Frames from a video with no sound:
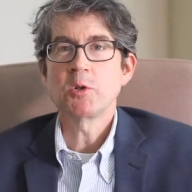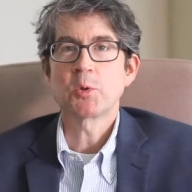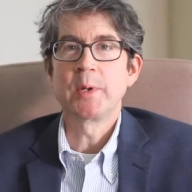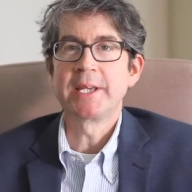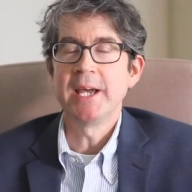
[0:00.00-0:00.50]

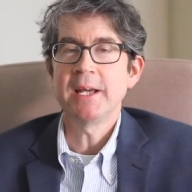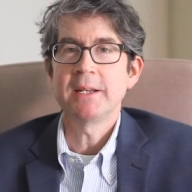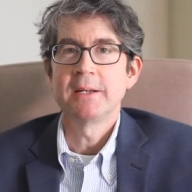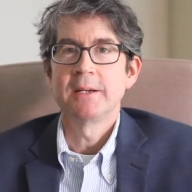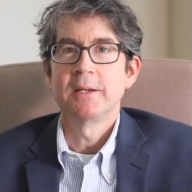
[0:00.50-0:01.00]
votes we
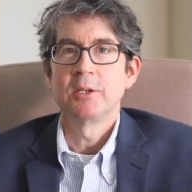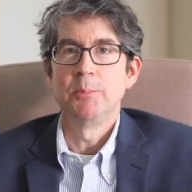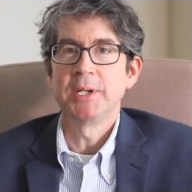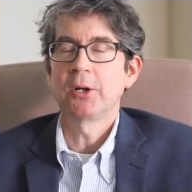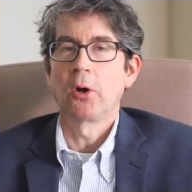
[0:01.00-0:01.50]
get,
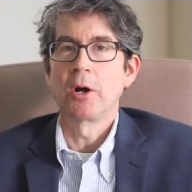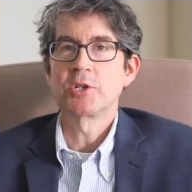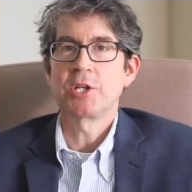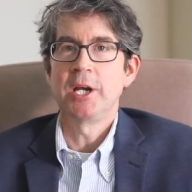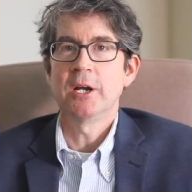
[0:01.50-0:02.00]
the bigger
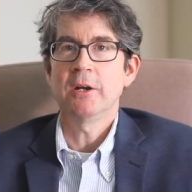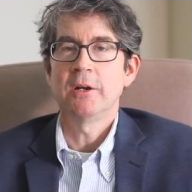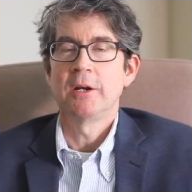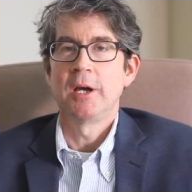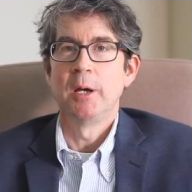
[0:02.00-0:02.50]
our
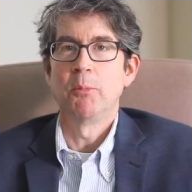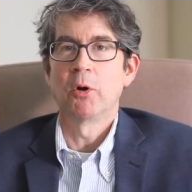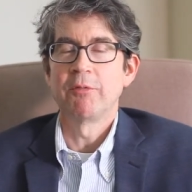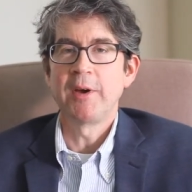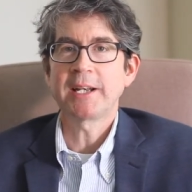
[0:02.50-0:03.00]
share and
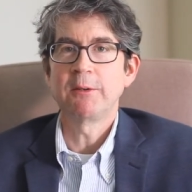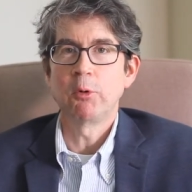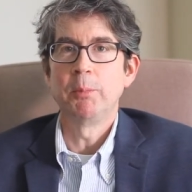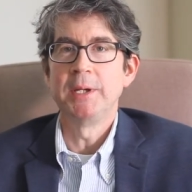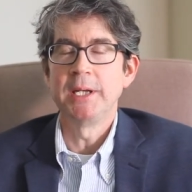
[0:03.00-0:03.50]
more effective we'll